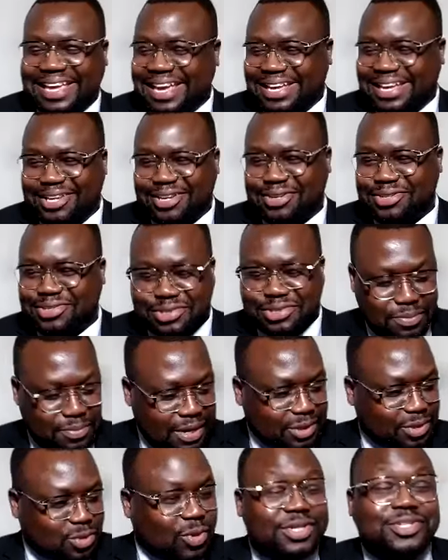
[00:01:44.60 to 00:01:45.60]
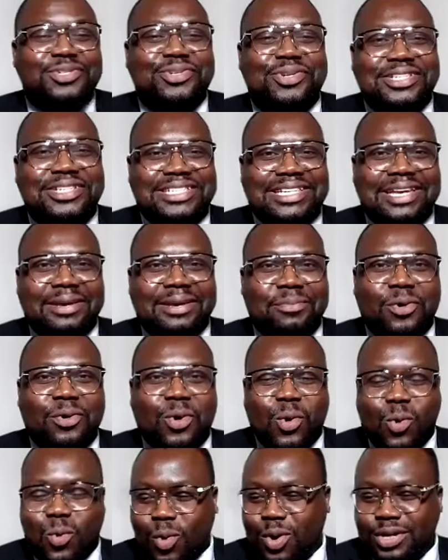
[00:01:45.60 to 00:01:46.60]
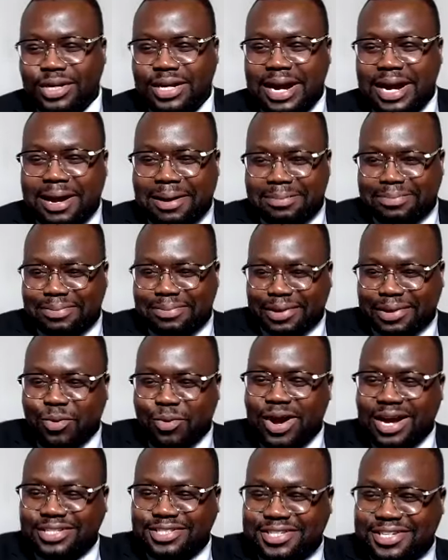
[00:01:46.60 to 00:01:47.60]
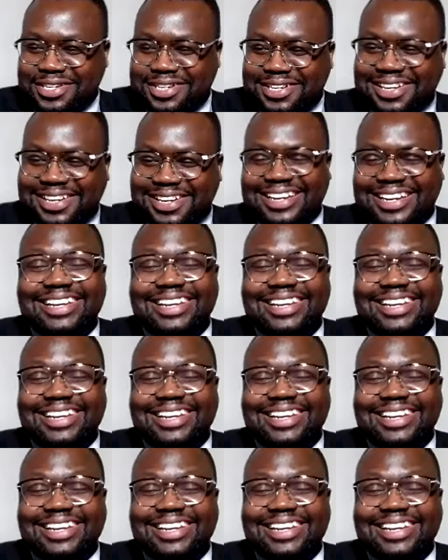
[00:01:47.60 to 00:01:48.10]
Thank you so much. What's your team? World Cup. Are you watching?